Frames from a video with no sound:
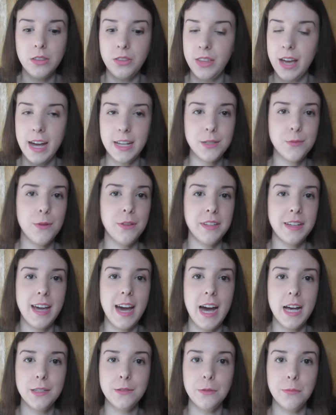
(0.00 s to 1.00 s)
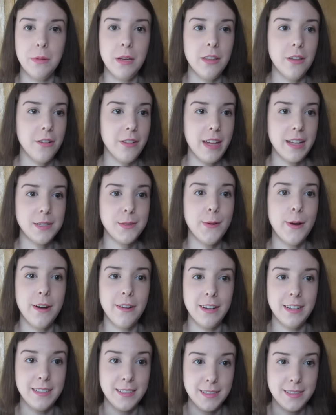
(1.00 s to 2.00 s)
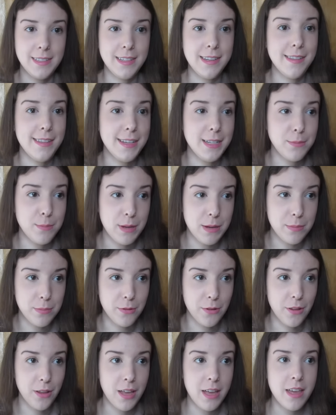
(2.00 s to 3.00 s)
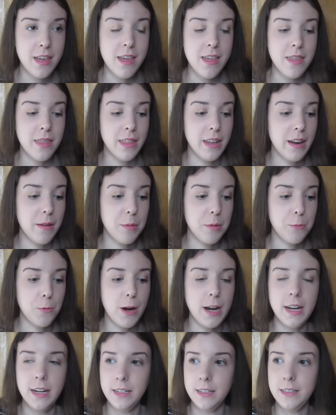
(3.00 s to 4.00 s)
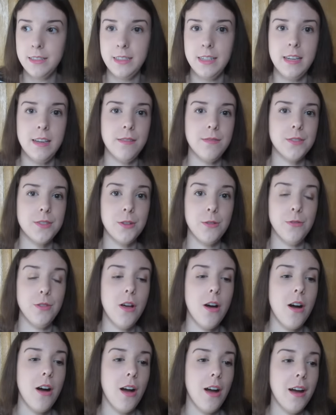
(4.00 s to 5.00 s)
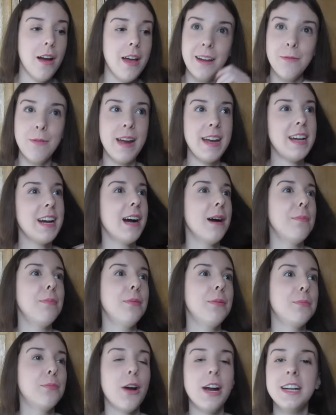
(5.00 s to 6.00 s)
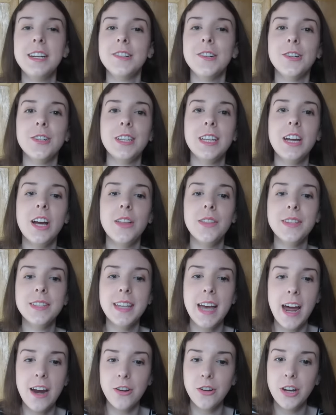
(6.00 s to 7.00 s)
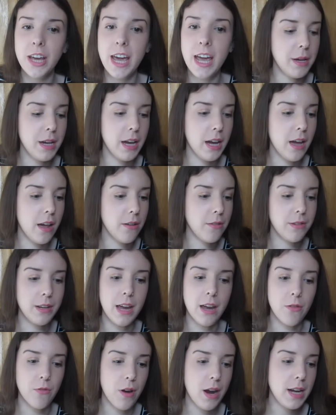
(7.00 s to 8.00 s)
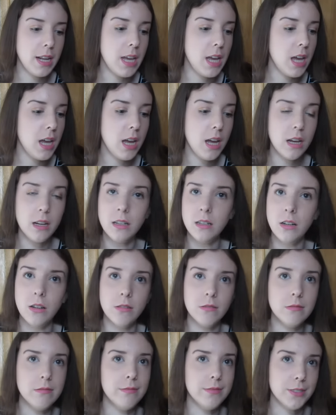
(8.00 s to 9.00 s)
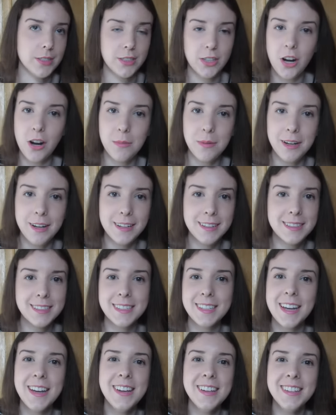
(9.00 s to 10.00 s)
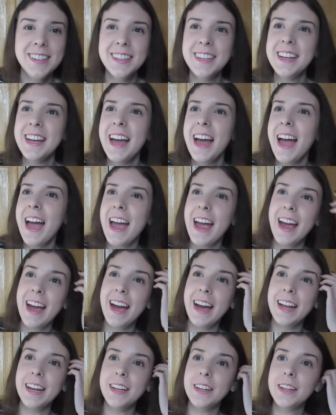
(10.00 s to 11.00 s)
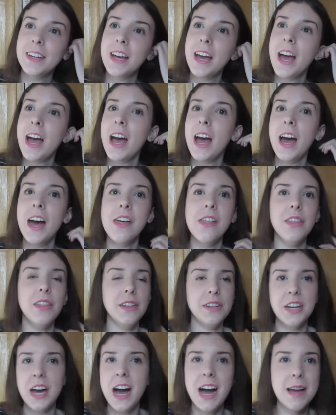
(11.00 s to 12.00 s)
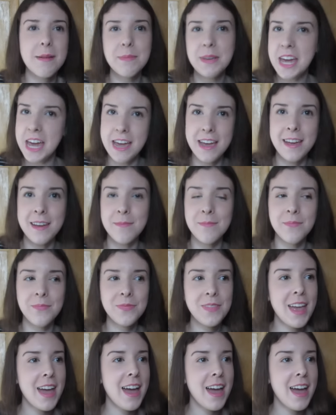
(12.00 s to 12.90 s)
that's when the cast will be there. That's when I'll get to see these people that I've been waiting to see for so long. I wake up bright and early on the Saturday and get ready, go for Starbucks, and the time came,